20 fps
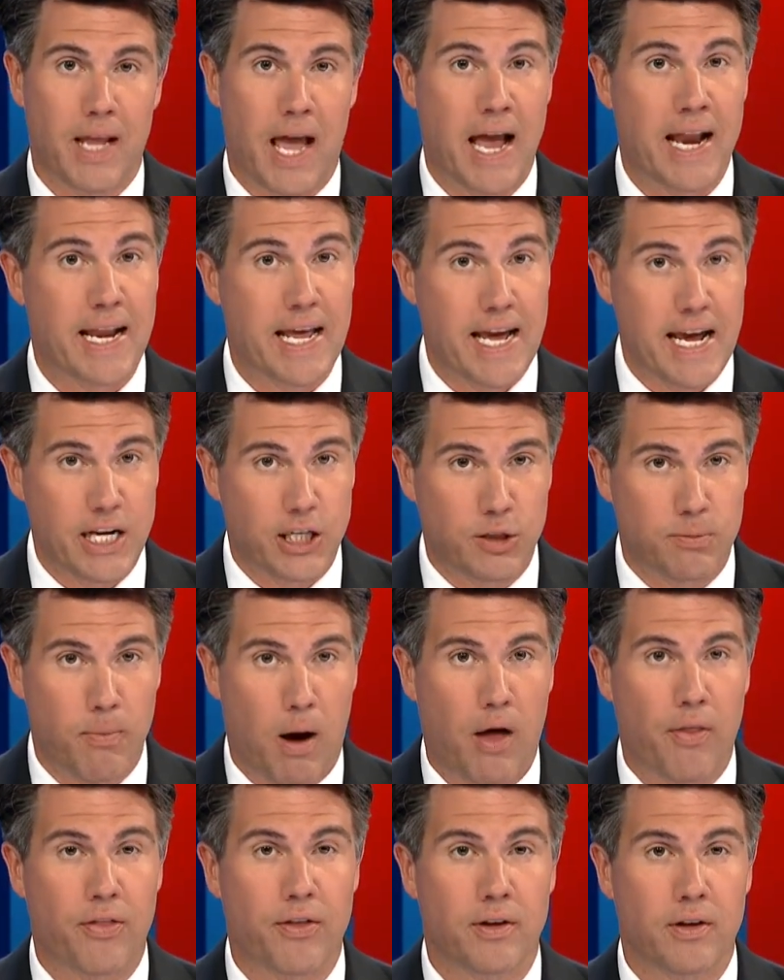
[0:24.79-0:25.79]
And each
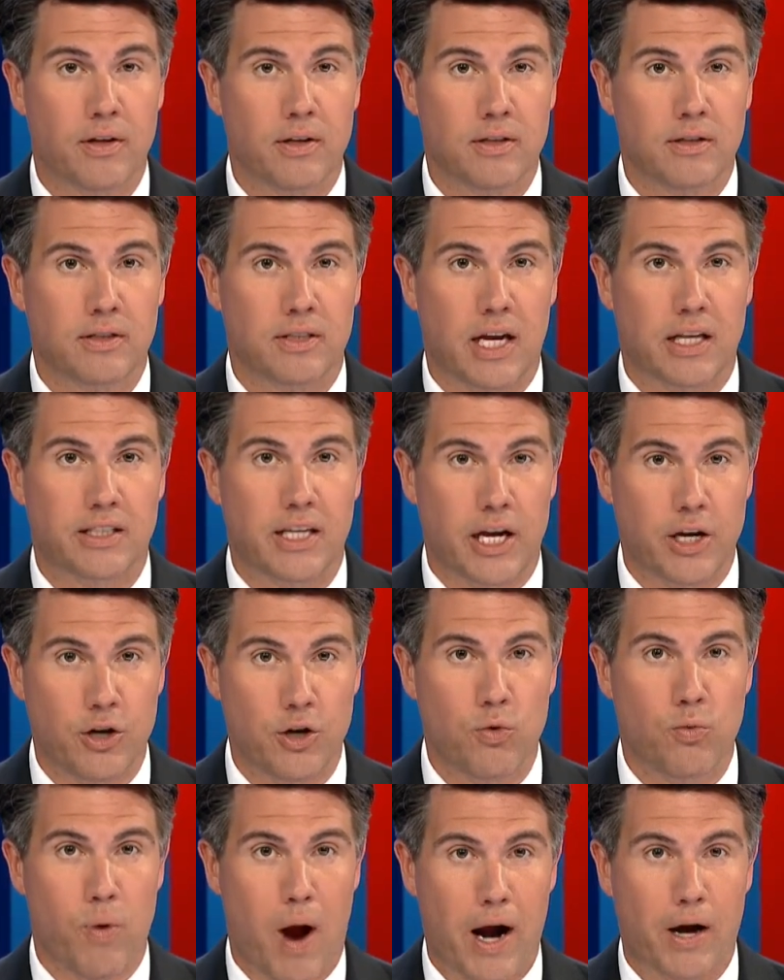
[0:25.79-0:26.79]
month sets a
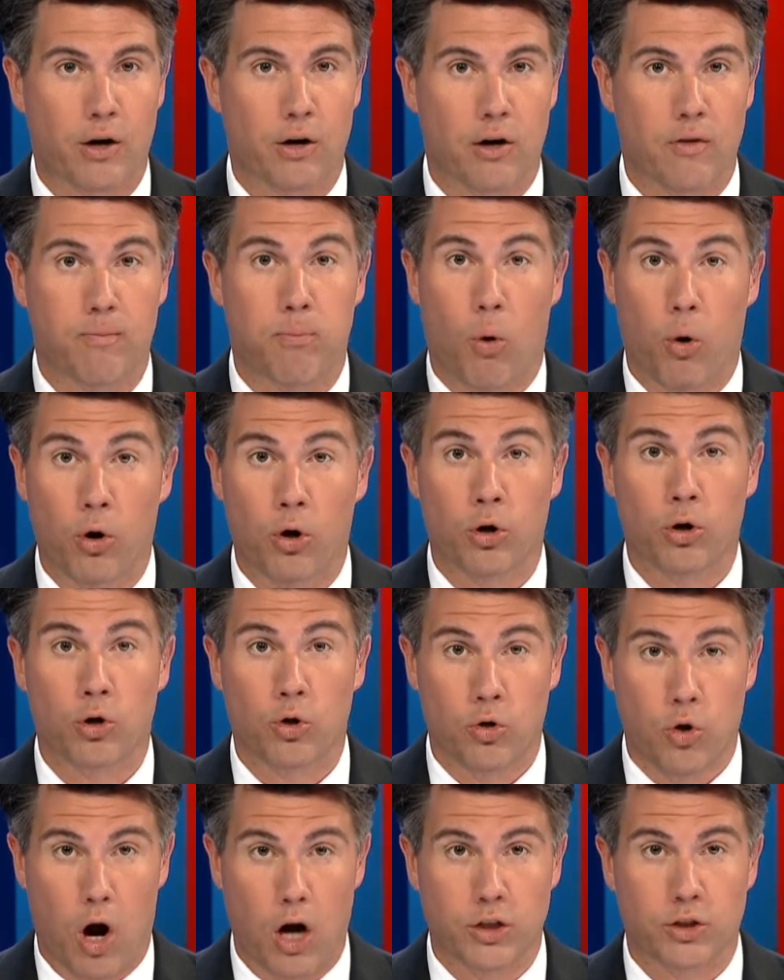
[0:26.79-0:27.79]
new record of border
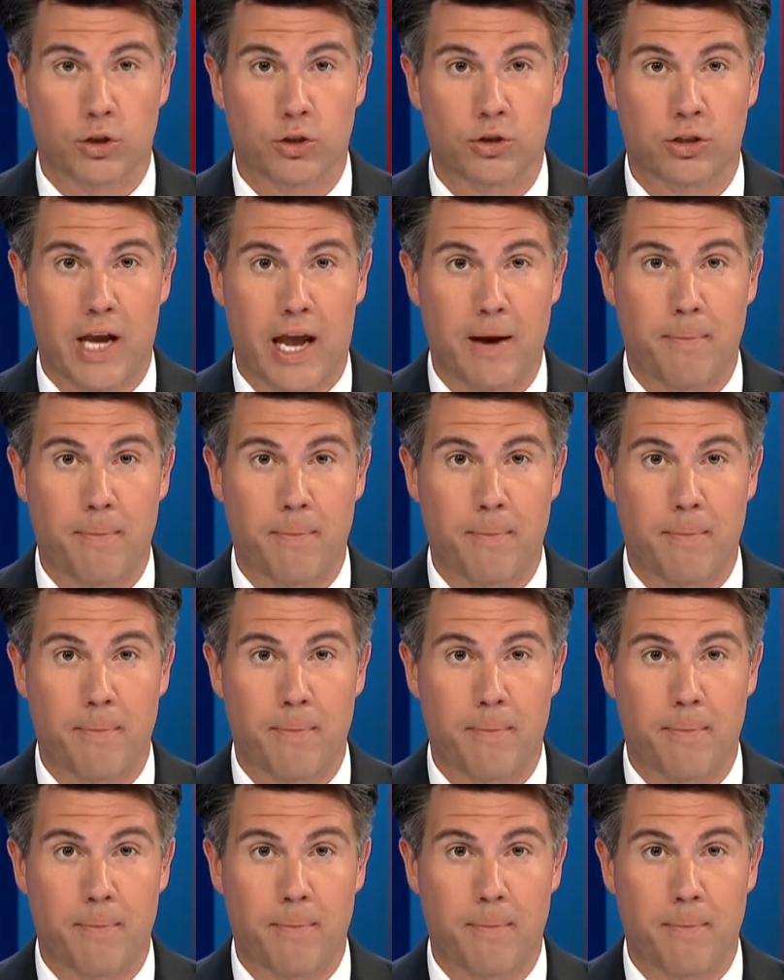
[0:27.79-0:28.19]
crossers